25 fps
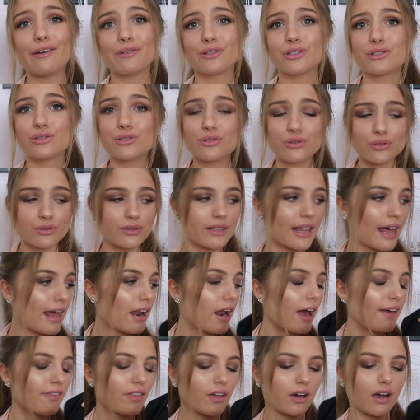they're
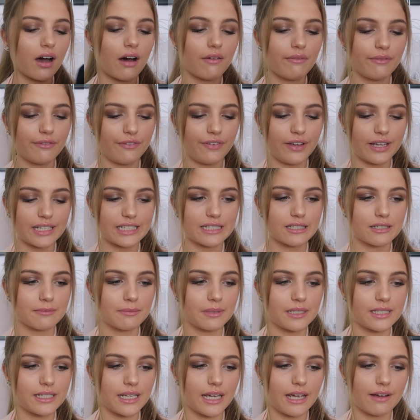like the comfiest
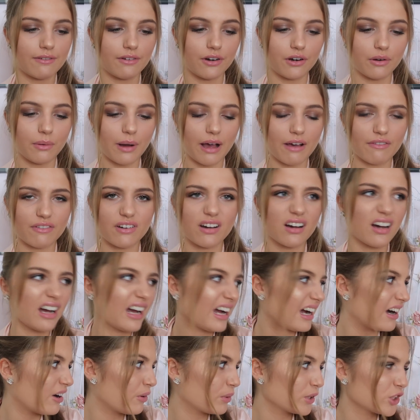material
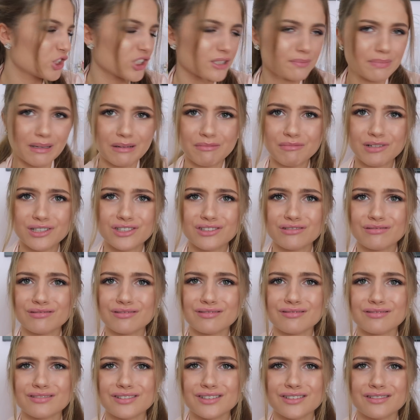ever. Oh, I just banged my
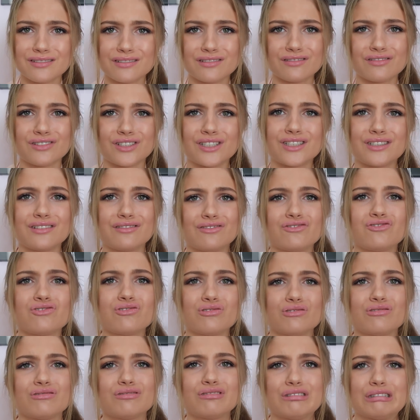shoulder on the cluster
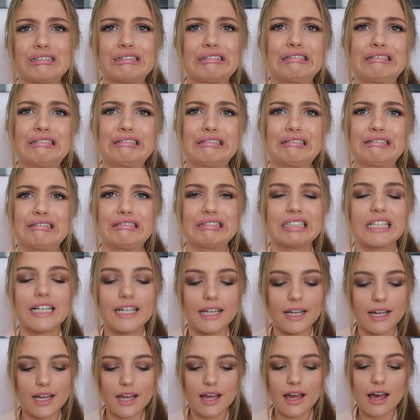balls.
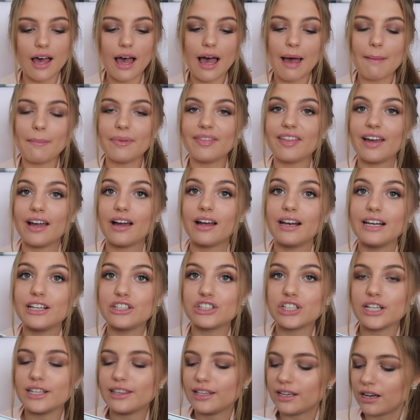They are
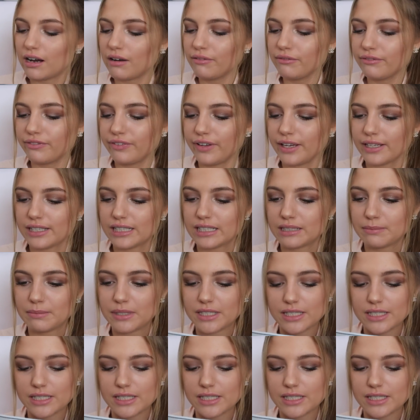literally the comfiest